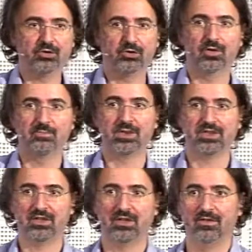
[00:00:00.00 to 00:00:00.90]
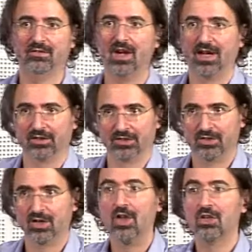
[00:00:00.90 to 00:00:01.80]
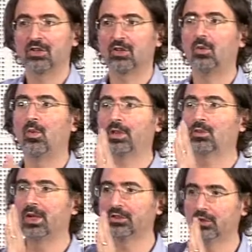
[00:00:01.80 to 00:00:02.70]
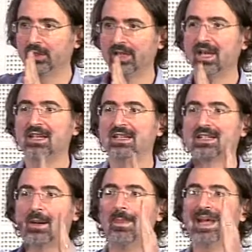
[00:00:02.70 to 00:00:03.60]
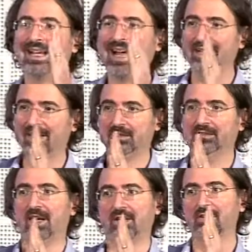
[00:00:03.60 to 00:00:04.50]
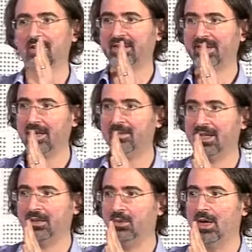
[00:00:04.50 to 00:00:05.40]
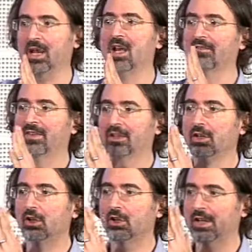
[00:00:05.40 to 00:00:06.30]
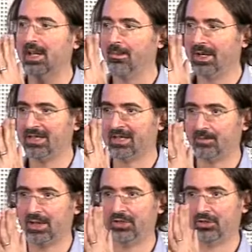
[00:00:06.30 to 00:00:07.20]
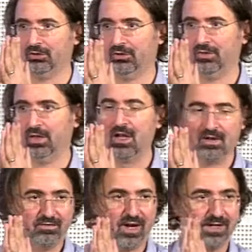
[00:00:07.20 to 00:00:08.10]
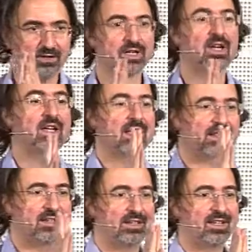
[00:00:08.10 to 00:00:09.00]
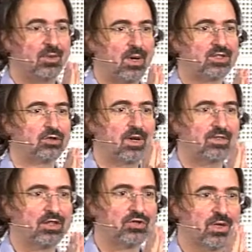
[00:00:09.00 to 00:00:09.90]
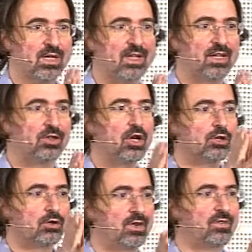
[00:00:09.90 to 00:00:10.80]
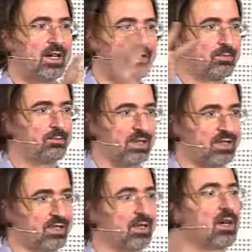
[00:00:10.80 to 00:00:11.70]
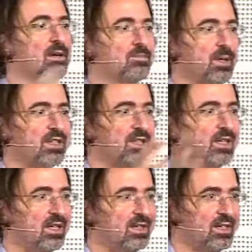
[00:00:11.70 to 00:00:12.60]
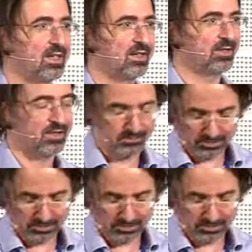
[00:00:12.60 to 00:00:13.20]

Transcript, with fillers: to the bursting of a virus. So what we are doing is a mechanical drug, not a chemical one, that locally applies a pressure to the virus, and the idea was to eventually lead to the virus bursting. Bursting is an irreversible